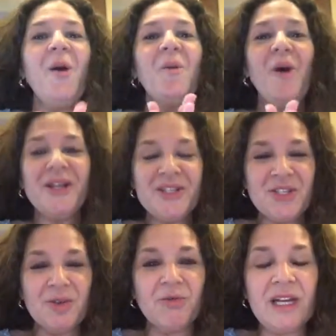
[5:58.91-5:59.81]

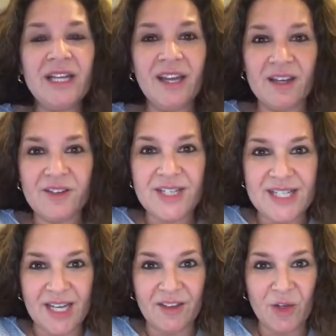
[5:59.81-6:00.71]
Once you really
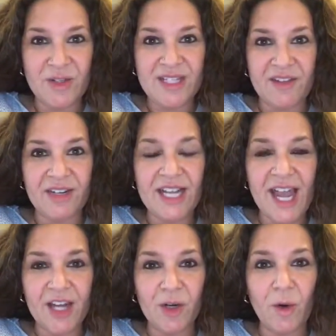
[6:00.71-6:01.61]
understand those 7
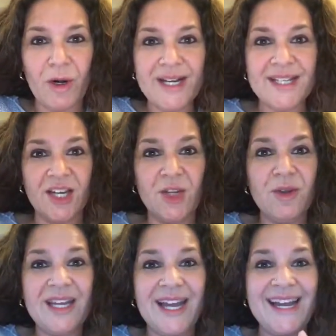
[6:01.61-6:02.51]
categories and you can